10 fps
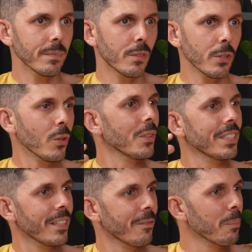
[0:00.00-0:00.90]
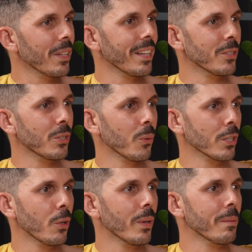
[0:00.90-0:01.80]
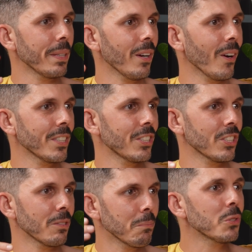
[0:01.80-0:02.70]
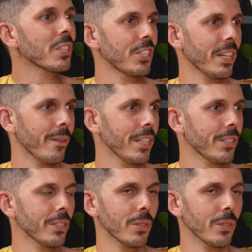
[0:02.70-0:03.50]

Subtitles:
There's all these different players who are going beyond just music generation.